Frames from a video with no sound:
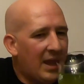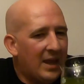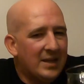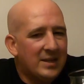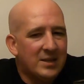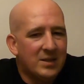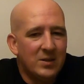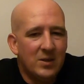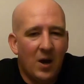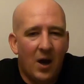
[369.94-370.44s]

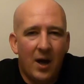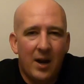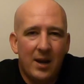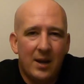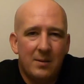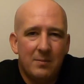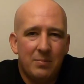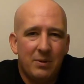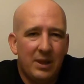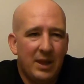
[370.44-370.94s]
it's not
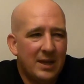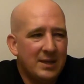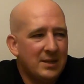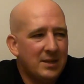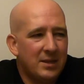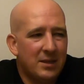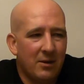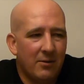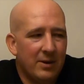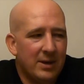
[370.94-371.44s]

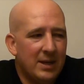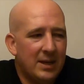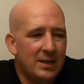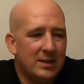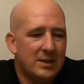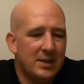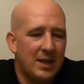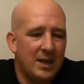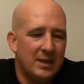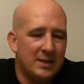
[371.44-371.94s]
unpleasant though.
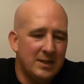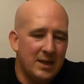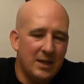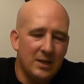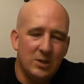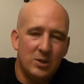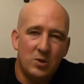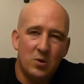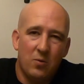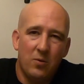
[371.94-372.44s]
It's, it's
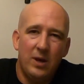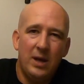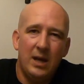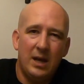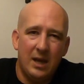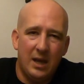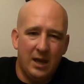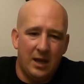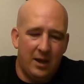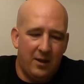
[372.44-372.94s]

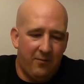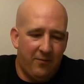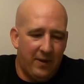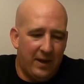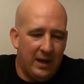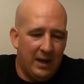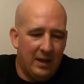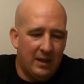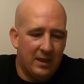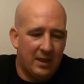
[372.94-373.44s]
intriguing if
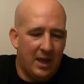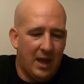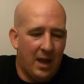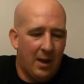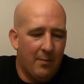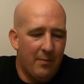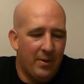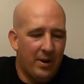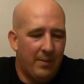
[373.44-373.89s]
anything,